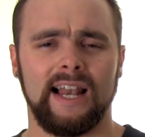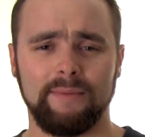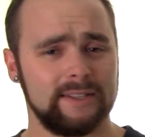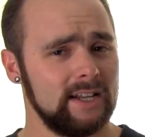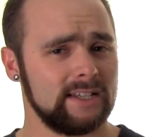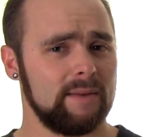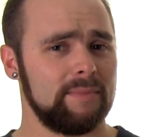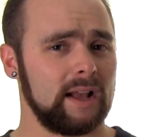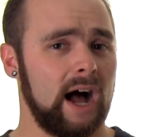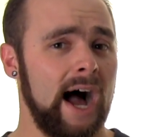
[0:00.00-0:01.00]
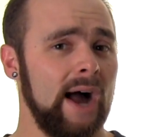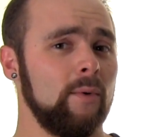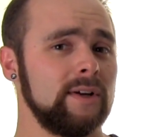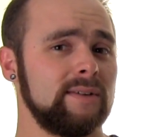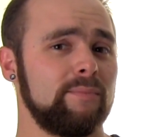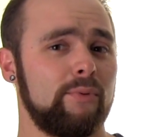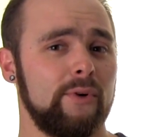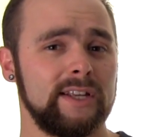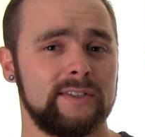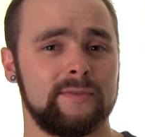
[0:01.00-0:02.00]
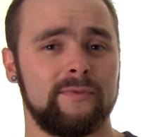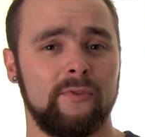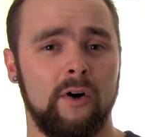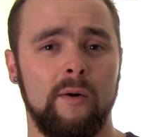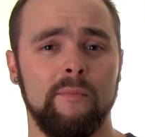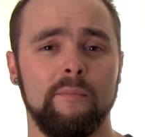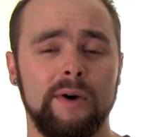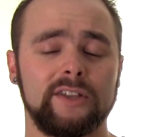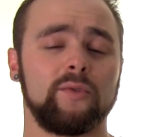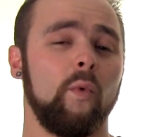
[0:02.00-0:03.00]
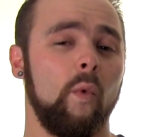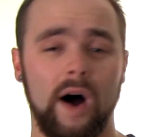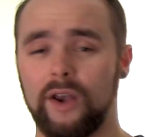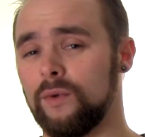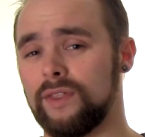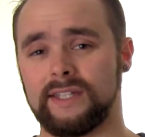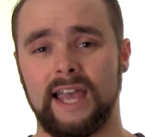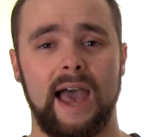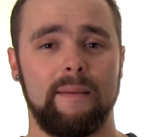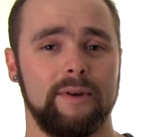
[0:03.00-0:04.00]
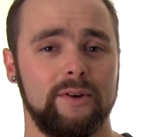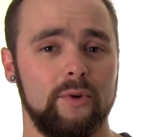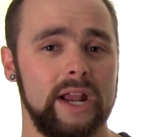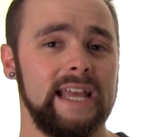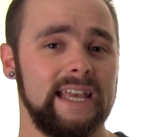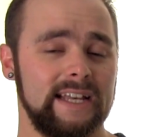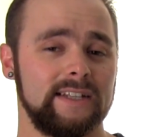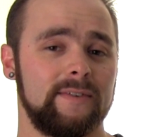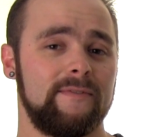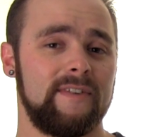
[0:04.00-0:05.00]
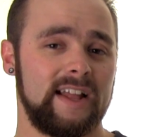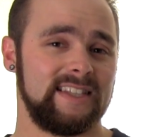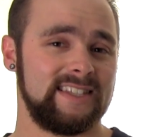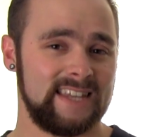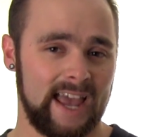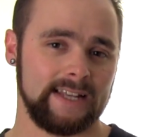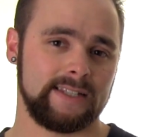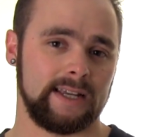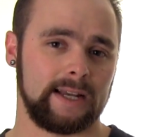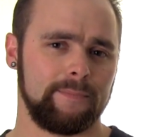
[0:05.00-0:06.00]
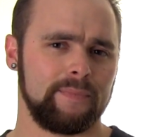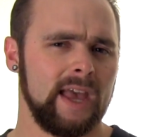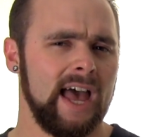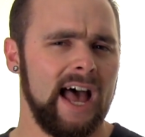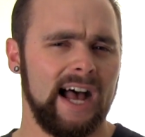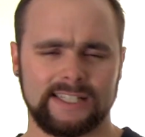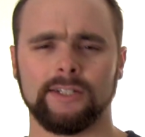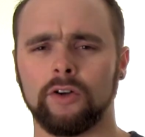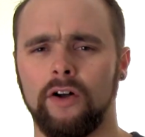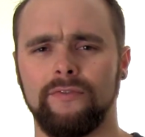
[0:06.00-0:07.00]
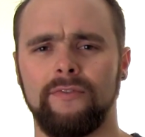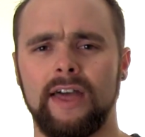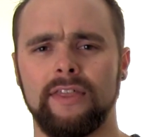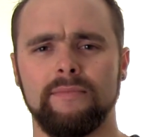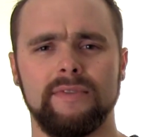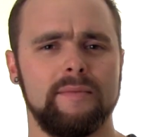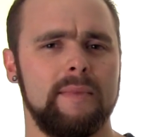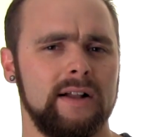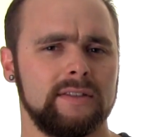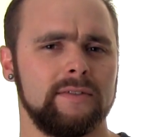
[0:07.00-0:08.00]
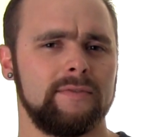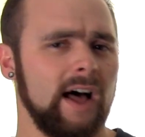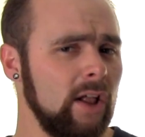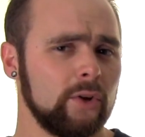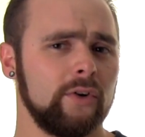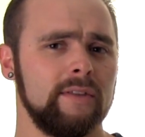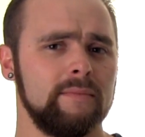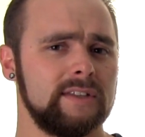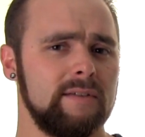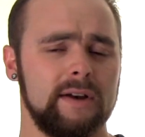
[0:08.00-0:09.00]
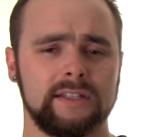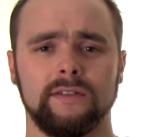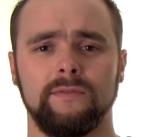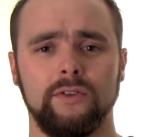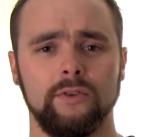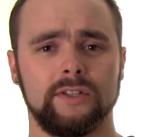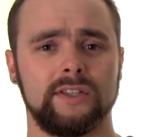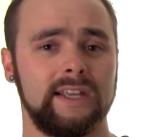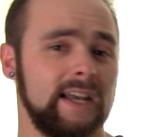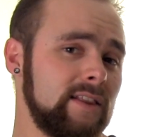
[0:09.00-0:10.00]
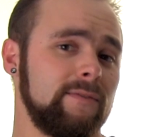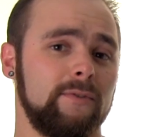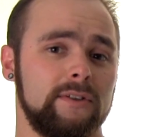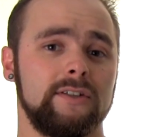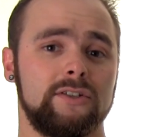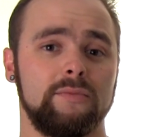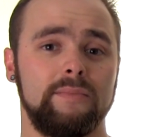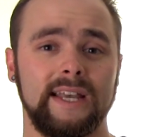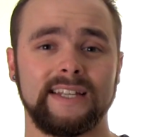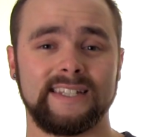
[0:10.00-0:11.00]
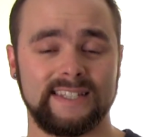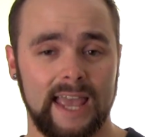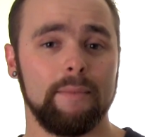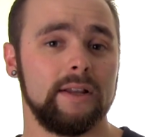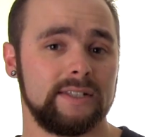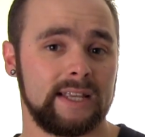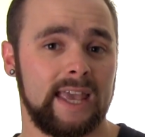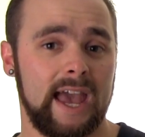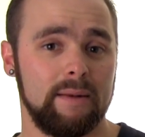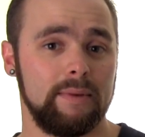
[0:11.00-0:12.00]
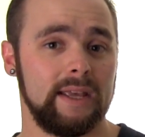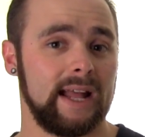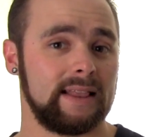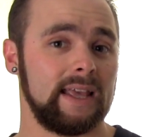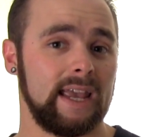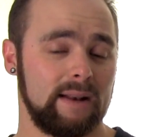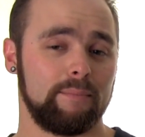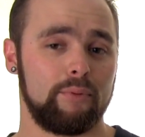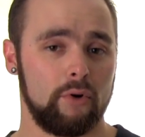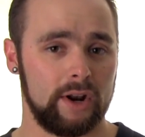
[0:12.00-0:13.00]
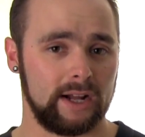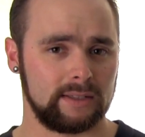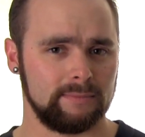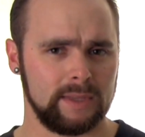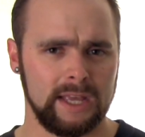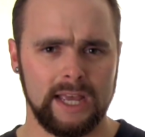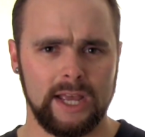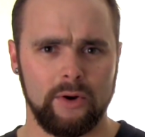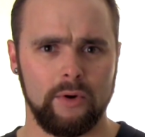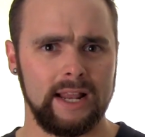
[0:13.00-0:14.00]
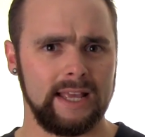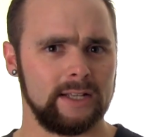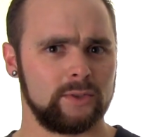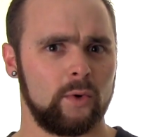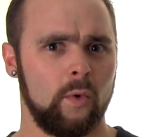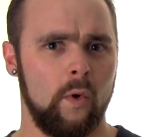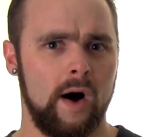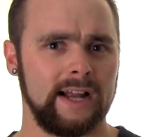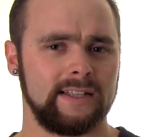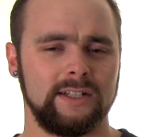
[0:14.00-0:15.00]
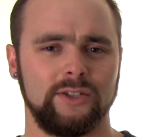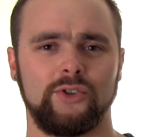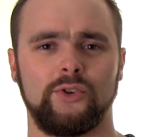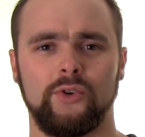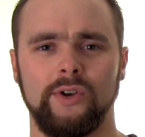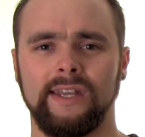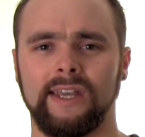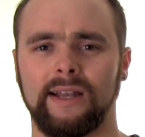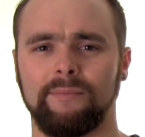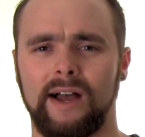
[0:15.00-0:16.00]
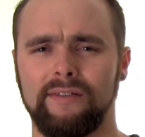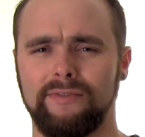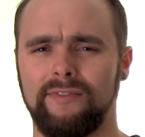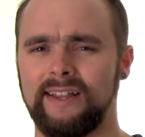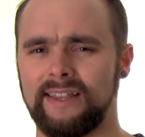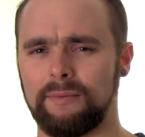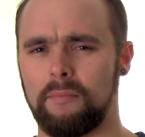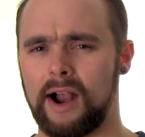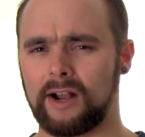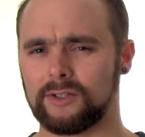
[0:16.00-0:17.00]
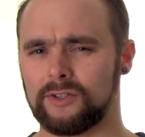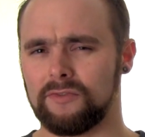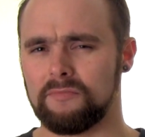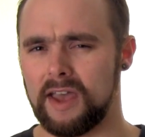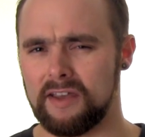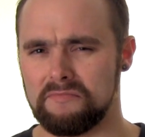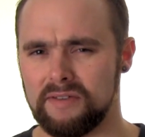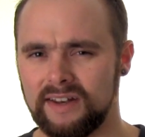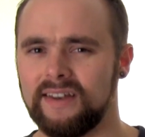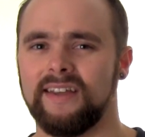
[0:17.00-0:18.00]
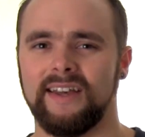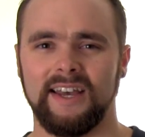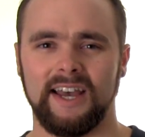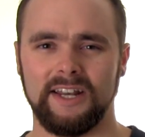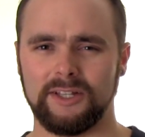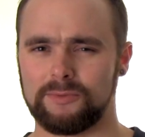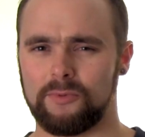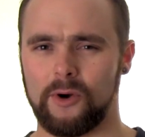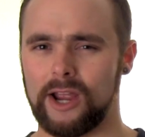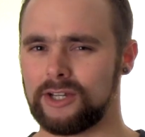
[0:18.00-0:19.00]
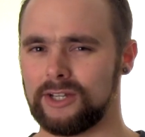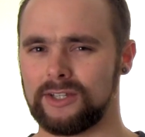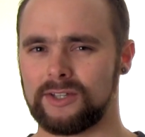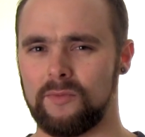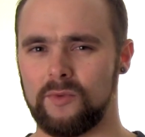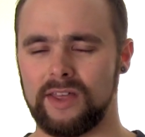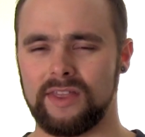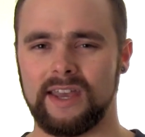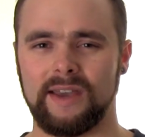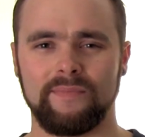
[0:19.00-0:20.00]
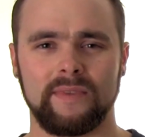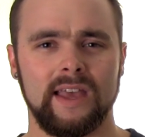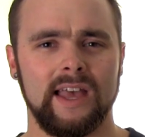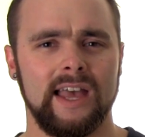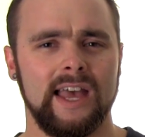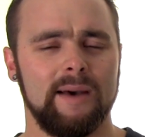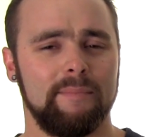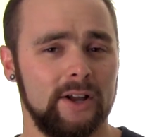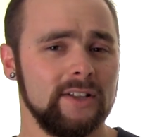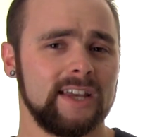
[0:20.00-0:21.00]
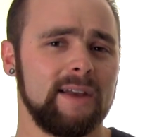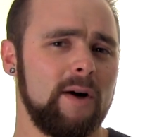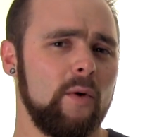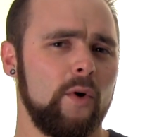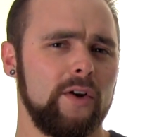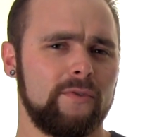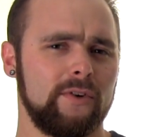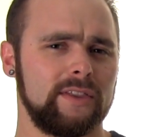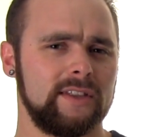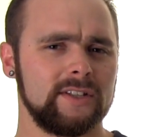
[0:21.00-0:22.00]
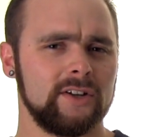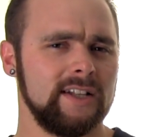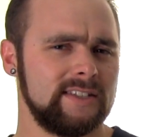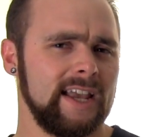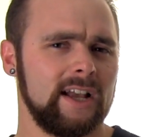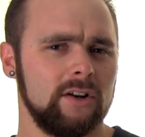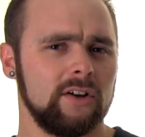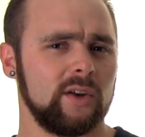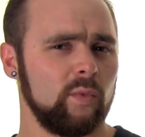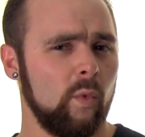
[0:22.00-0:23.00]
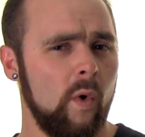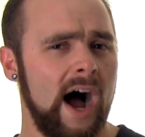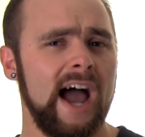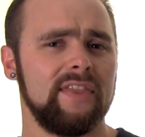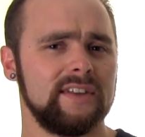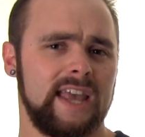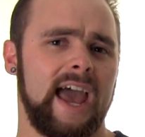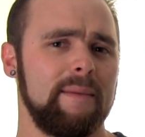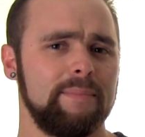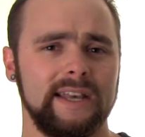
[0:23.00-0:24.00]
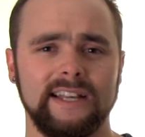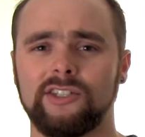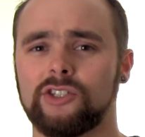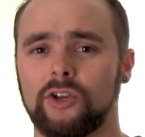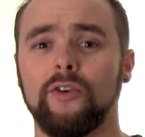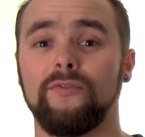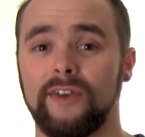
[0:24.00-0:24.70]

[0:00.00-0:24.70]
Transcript: Let me tell you something, I was impressed from minute one with this app. It really is fantastic. I still can't fathom the amount of algorithms they must have used to get the footage to be as stable as it can be at the end product. It really is quite intriguing. I have a feeling that Microsoft may have been an inspiration somewhere there. But don't take my word for it, let's go and take a look at why this app is so